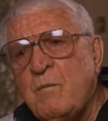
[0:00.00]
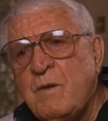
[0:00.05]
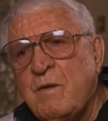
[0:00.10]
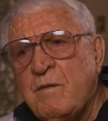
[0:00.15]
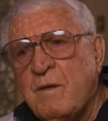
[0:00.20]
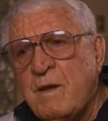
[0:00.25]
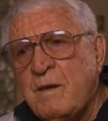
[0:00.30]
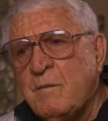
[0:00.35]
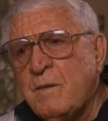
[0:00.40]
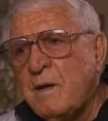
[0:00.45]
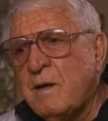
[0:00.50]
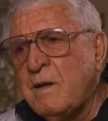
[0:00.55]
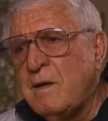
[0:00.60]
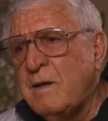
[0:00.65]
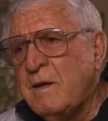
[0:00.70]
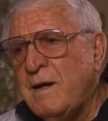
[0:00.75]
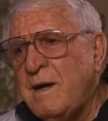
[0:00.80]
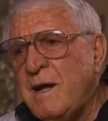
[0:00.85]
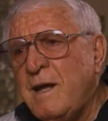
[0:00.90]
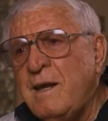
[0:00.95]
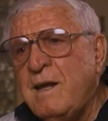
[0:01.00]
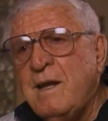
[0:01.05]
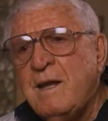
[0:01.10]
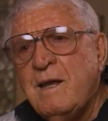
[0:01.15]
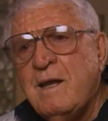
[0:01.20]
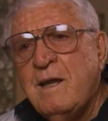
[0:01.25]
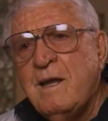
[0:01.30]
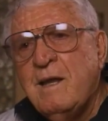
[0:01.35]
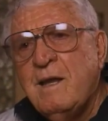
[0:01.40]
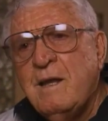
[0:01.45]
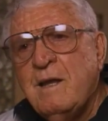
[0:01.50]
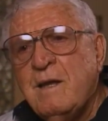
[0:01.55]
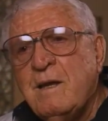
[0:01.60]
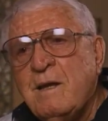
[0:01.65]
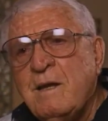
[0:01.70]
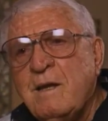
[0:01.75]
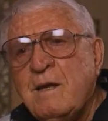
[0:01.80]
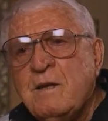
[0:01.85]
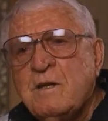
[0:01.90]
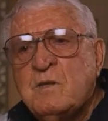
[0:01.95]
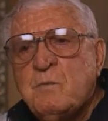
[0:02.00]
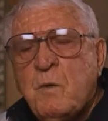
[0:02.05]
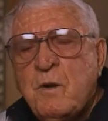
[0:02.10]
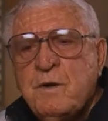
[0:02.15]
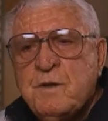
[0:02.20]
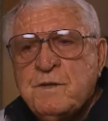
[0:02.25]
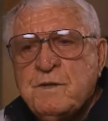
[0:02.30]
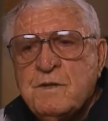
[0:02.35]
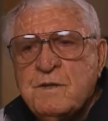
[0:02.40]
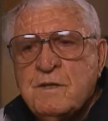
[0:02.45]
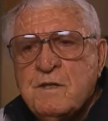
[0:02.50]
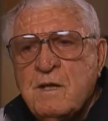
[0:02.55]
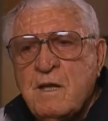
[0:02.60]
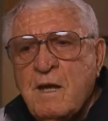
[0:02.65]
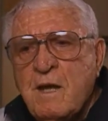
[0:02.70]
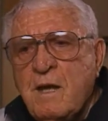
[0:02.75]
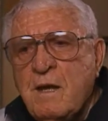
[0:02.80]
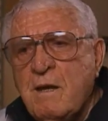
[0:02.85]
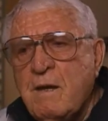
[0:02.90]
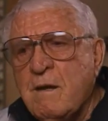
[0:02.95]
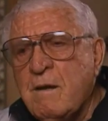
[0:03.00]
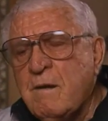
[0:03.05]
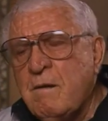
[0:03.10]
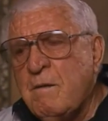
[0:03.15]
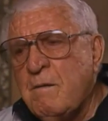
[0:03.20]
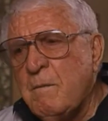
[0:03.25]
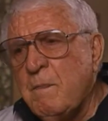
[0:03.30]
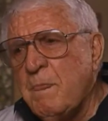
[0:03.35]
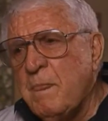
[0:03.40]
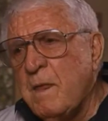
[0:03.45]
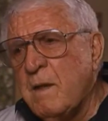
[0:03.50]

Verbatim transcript: You think, my God, it spoils the scene, you know.